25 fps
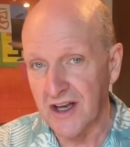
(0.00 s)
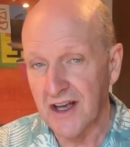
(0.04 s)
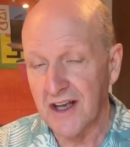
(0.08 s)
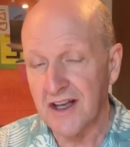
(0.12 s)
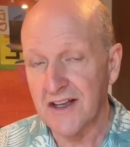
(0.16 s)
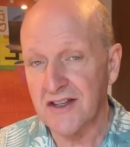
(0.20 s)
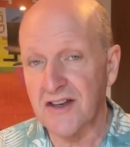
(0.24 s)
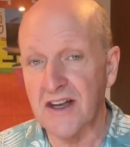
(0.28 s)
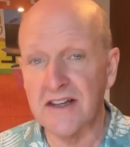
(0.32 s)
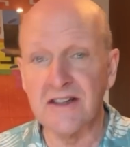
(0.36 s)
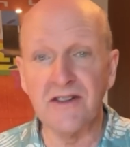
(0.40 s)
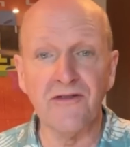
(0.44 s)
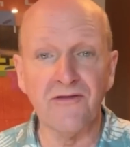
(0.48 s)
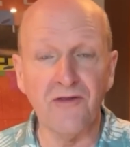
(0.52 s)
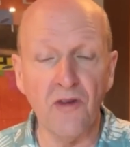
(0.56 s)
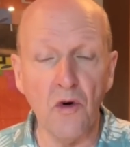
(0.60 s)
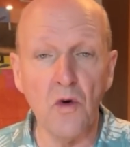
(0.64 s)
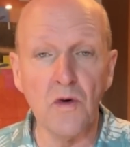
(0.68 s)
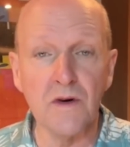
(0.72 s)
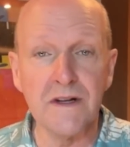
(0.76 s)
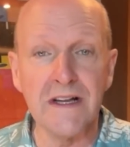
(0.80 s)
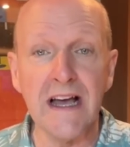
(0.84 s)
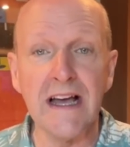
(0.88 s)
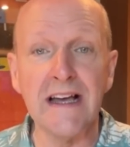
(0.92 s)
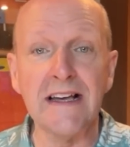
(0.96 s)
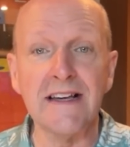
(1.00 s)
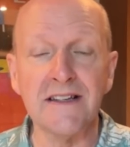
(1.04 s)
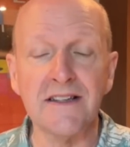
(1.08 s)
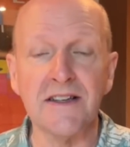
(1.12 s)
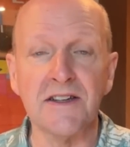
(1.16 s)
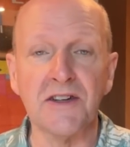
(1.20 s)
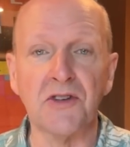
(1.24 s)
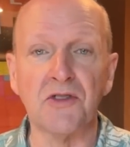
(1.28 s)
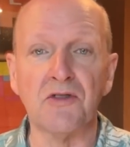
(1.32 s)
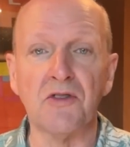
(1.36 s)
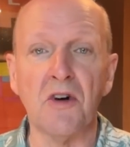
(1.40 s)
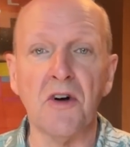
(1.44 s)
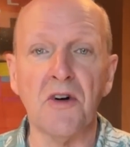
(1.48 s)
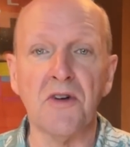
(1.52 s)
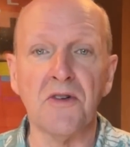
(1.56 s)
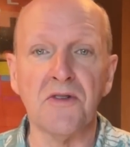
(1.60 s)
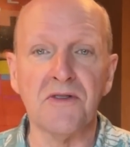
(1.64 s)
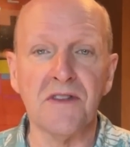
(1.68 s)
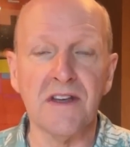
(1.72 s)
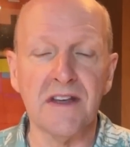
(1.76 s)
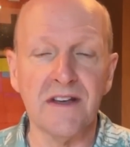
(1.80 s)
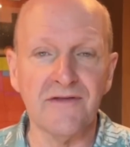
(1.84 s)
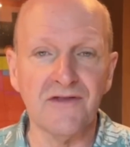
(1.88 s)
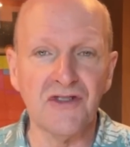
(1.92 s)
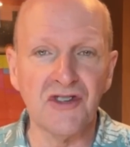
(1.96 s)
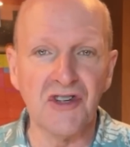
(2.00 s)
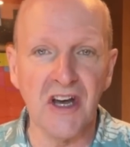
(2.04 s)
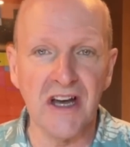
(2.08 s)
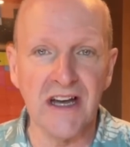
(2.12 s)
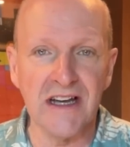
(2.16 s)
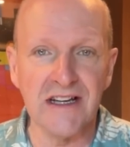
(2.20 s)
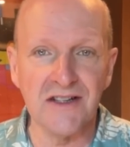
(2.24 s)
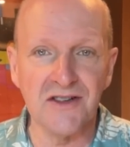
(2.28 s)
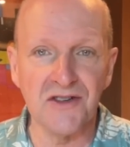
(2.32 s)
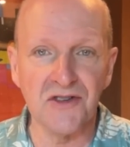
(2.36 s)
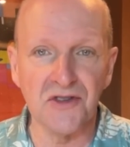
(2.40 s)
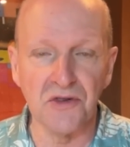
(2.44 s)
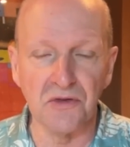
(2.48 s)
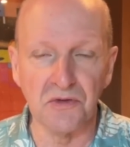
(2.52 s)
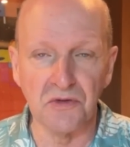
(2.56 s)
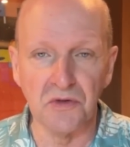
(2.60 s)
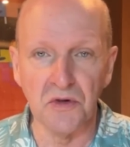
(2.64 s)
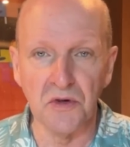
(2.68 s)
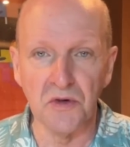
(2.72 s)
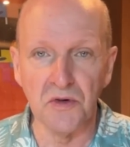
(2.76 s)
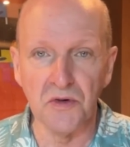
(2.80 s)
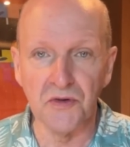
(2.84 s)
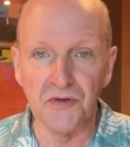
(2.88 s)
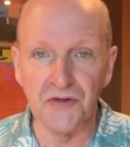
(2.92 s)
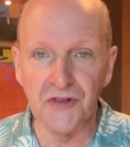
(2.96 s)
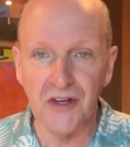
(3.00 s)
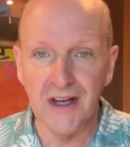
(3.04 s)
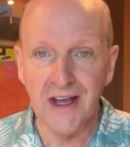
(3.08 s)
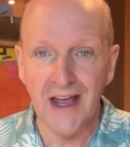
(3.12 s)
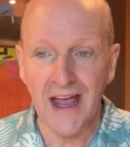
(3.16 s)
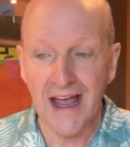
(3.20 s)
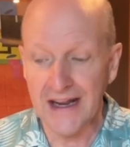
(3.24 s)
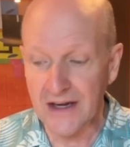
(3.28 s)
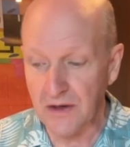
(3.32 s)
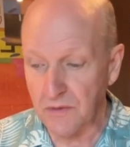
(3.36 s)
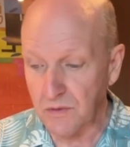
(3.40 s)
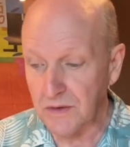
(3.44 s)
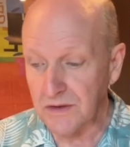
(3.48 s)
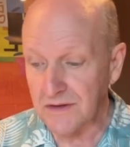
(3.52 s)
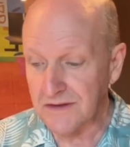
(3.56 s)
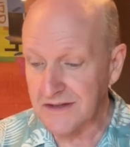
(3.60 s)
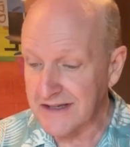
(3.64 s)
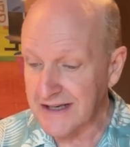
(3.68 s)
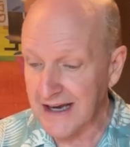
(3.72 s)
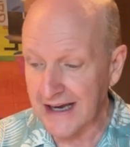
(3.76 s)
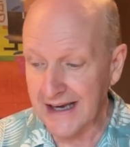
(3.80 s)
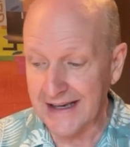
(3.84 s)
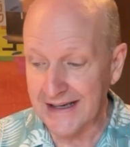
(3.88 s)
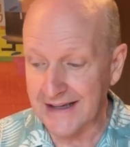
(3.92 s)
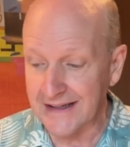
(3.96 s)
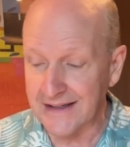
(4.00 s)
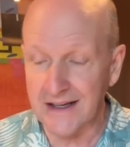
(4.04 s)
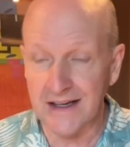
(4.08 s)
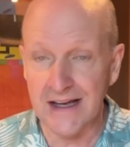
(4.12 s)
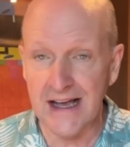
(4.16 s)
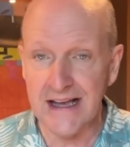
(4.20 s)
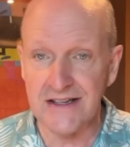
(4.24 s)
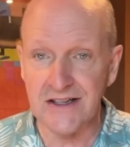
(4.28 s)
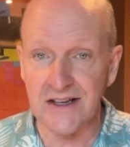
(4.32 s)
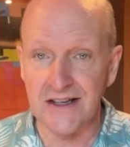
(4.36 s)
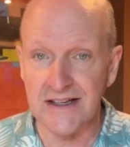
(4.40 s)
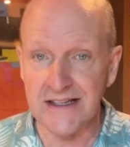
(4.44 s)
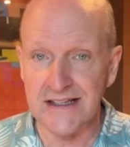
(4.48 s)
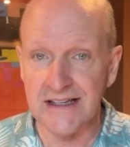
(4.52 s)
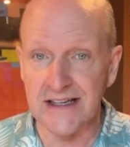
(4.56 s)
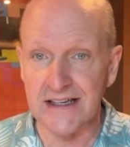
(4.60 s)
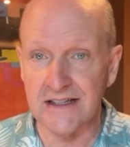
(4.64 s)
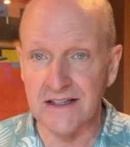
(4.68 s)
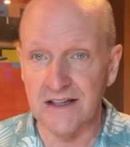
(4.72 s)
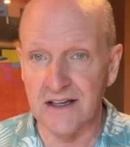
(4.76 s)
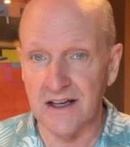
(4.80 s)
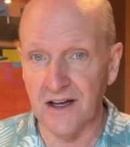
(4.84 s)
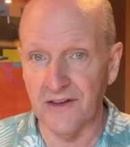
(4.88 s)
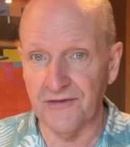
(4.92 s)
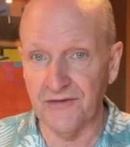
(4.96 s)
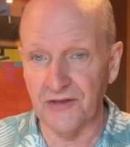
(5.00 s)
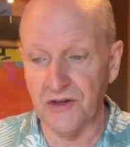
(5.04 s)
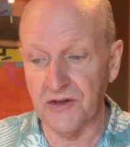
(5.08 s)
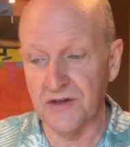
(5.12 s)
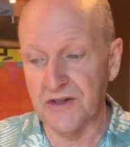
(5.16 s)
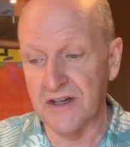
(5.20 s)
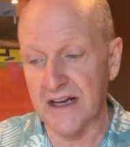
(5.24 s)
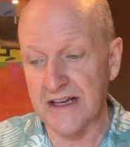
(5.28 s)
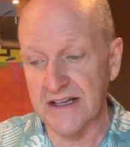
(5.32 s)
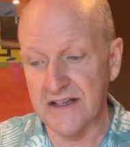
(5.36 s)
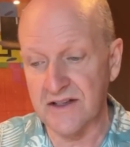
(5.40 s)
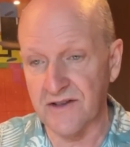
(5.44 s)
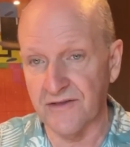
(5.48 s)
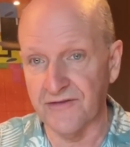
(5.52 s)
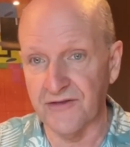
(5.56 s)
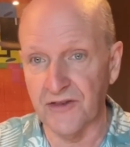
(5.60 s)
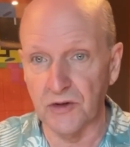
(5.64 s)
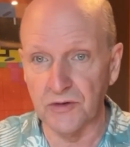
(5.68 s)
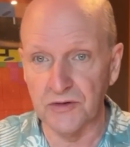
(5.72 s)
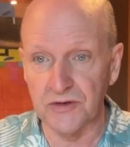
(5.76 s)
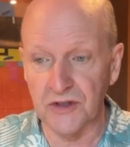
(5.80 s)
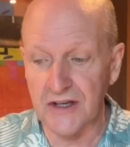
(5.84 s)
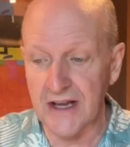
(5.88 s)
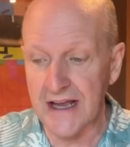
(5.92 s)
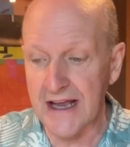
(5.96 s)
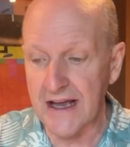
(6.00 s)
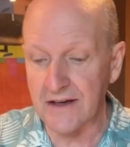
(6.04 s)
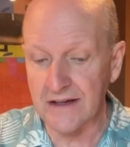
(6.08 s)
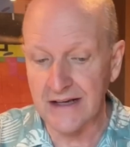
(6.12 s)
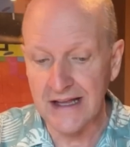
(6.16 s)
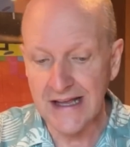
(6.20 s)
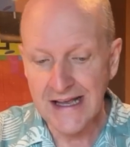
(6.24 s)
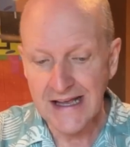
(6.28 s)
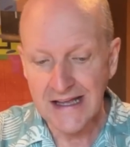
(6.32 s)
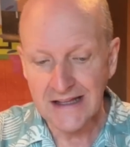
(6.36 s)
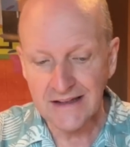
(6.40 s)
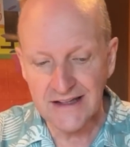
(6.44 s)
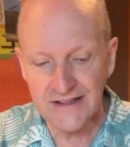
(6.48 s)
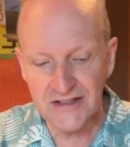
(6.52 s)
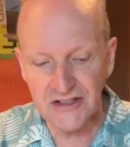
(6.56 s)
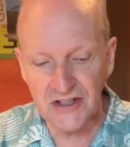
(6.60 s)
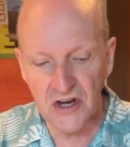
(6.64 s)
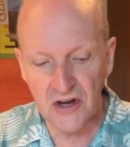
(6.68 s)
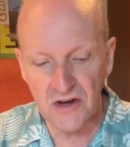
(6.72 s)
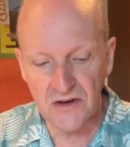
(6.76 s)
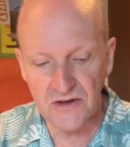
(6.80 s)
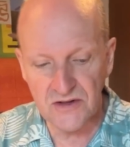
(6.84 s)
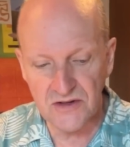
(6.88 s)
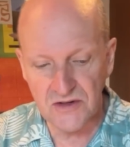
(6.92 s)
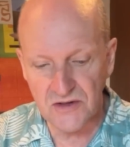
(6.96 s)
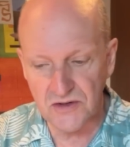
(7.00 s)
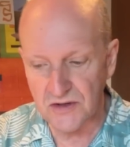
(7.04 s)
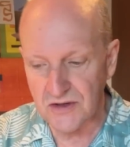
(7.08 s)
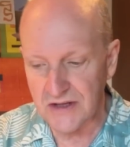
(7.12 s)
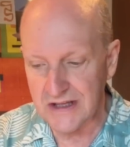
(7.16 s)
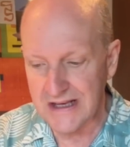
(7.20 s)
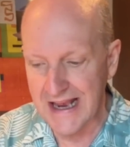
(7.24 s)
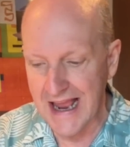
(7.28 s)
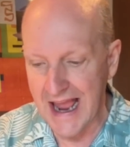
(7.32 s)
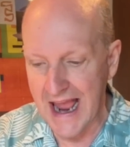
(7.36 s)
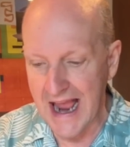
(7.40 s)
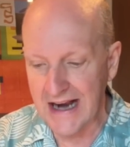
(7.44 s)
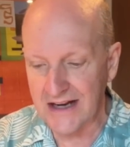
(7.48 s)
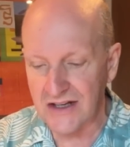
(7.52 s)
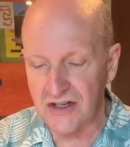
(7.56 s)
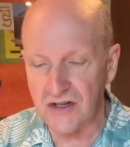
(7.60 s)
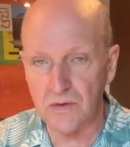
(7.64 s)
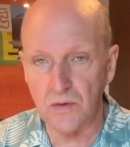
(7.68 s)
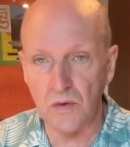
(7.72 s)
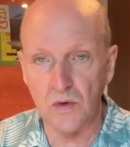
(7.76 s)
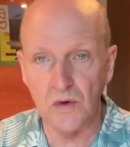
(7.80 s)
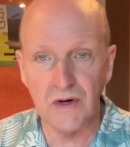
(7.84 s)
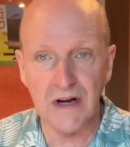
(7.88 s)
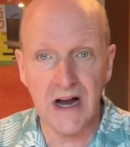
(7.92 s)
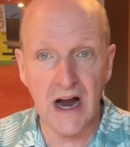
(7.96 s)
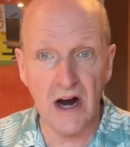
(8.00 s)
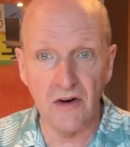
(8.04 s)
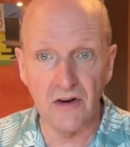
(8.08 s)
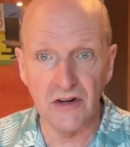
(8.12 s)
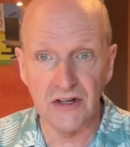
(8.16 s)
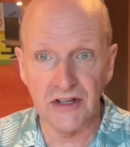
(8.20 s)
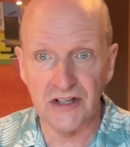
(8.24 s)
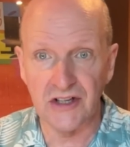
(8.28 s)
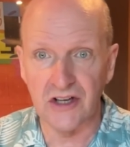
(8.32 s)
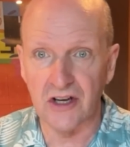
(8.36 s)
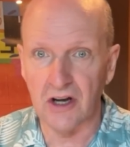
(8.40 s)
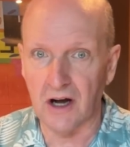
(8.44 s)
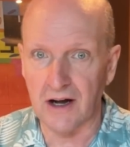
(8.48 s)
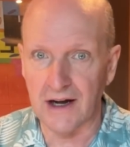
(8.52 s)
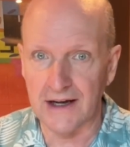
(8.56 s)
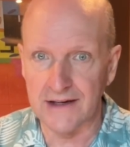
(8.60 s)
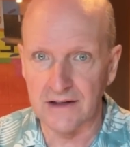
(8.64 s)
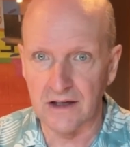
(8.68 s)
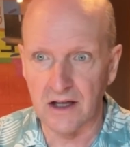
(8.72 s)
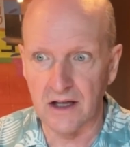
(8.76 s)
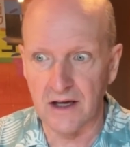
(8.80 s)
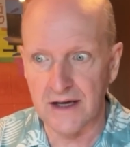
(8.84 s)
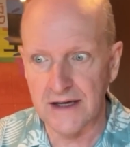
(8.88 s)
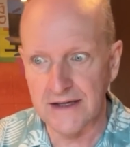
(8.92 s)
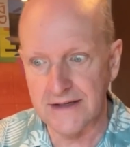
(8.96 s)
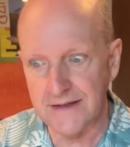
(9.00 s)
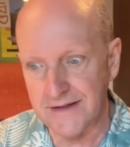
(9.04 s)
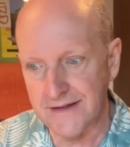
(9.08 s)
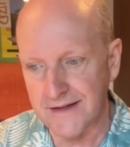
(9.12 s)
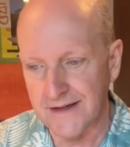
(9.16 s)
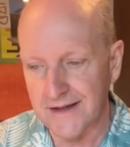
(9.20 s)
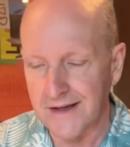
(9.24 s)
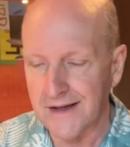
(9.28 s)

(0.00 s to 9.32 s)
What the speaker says: So it's 4 days in a row they've changed the rules, and it will take, as I said, a few days to filter down. Let's go to the actual current guidelines.